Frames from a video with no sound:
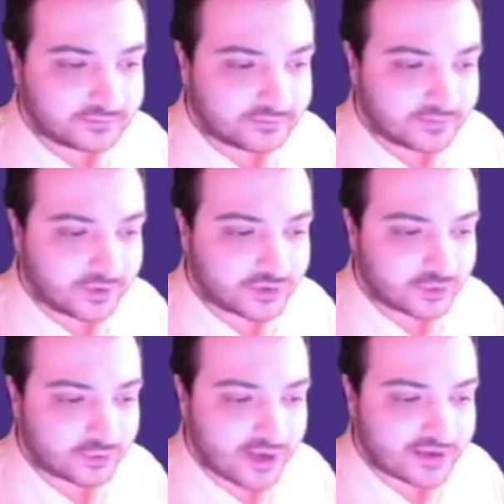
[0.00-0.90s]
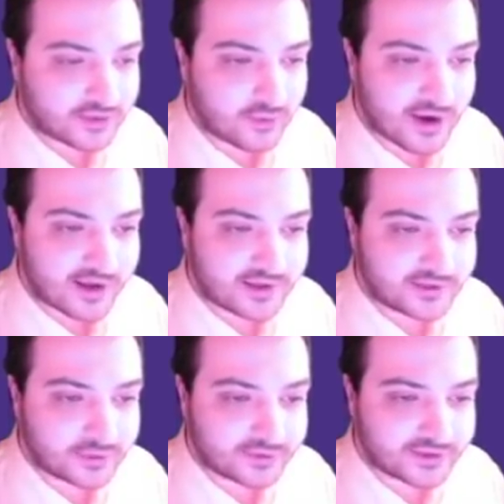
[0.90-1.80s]
There's a reason why he's
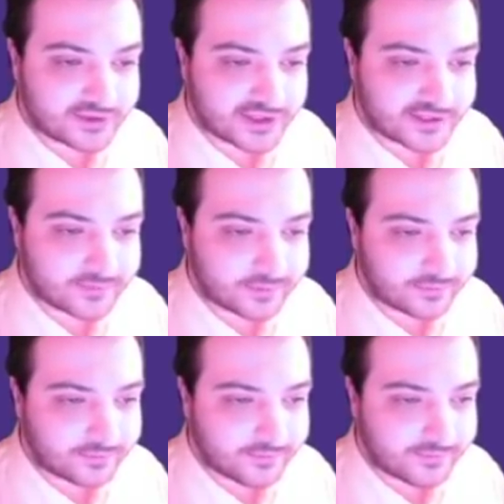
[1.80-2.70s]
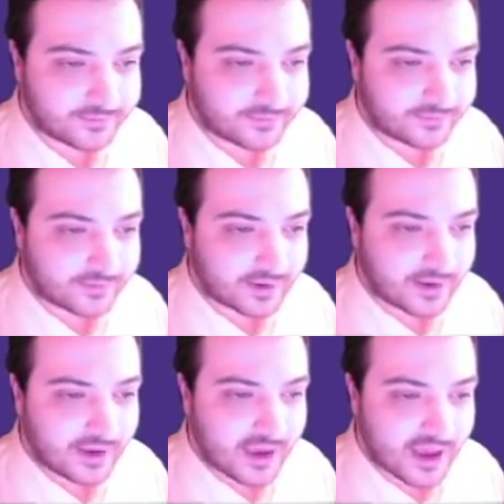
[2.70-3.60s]
so successful.
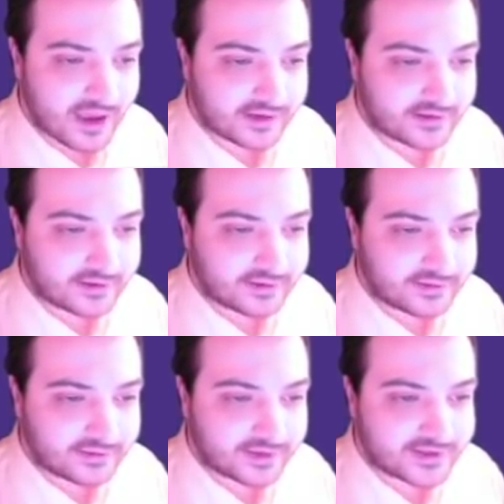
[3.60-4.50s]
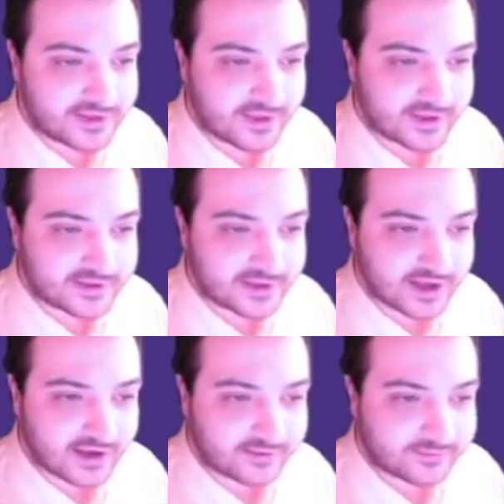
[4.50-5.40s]
And let's
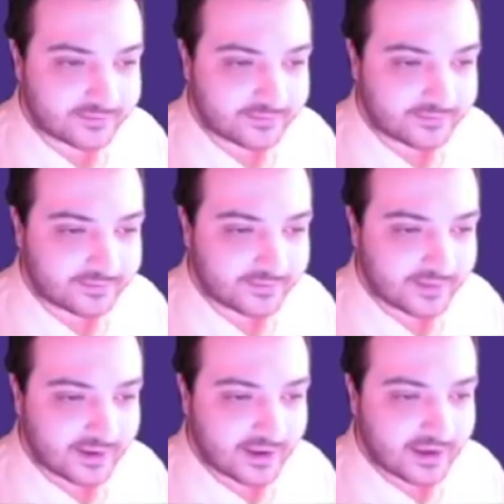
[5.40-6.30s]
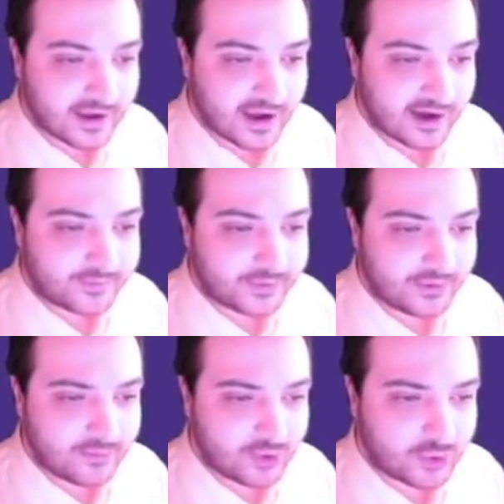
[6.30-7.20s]
investigate. After
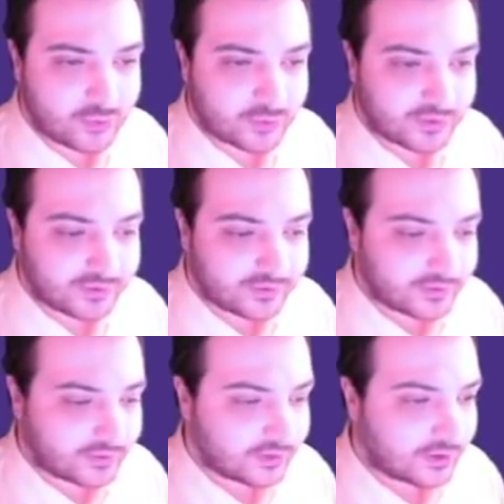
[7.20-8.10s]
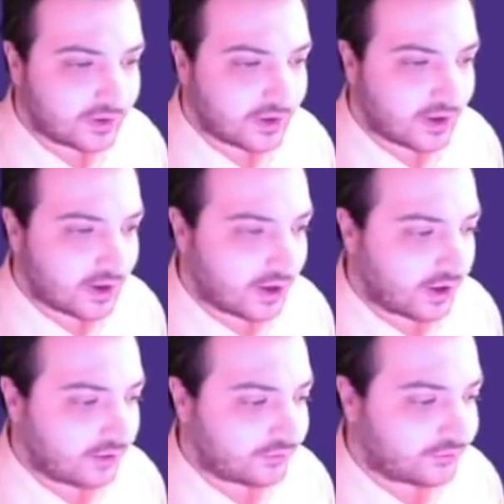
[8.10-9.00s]
the move
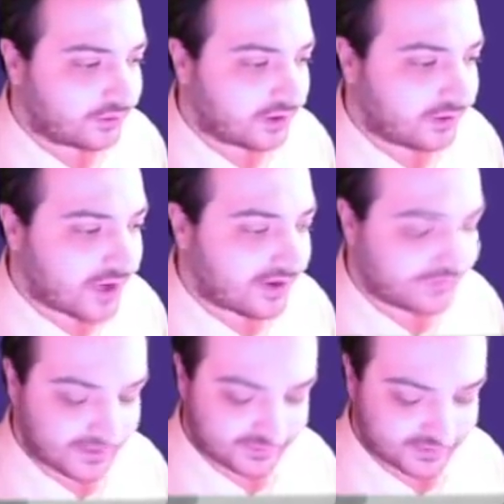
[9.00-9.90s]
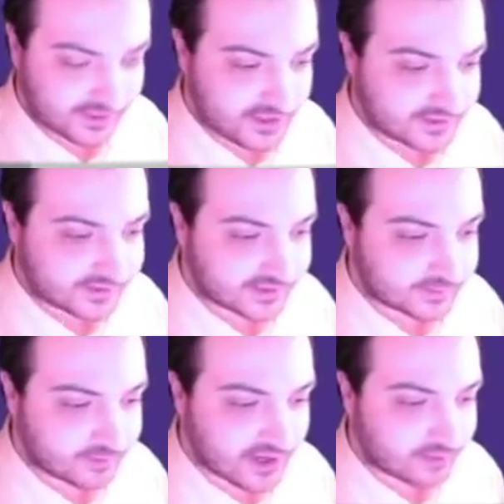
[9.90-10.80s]
of f takes to the
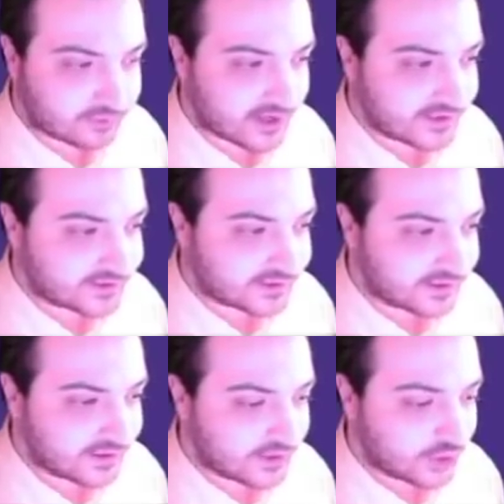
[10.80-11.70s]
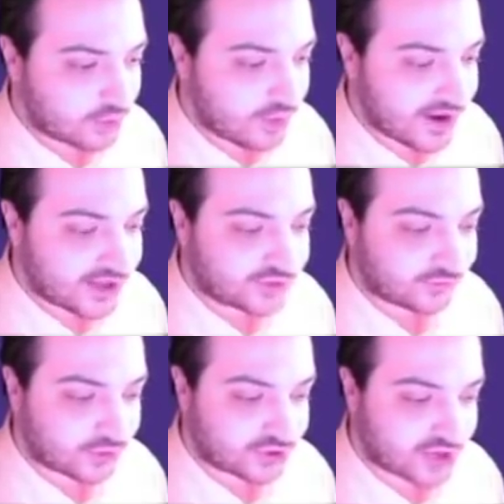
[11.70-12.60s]
e6, black plays queen
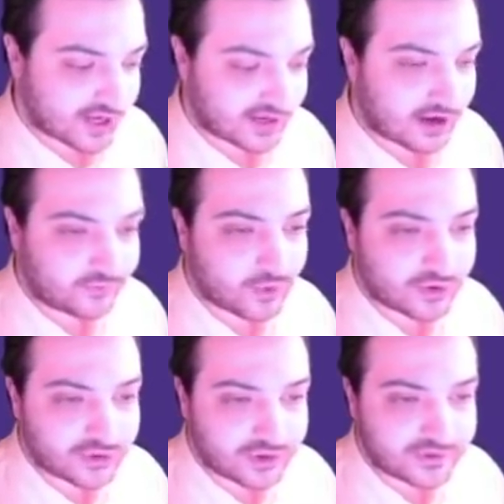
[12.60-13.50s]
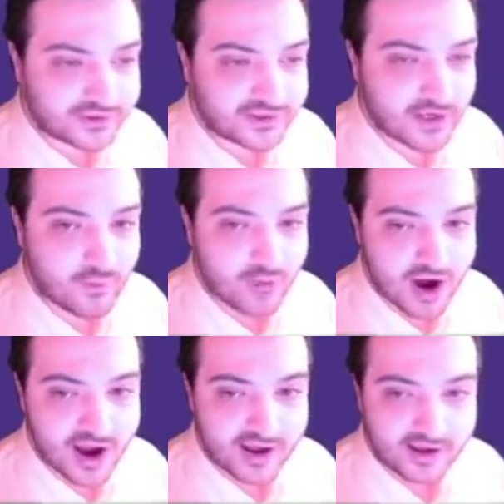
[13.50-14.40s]
h4 check. Now, of course, you could see why.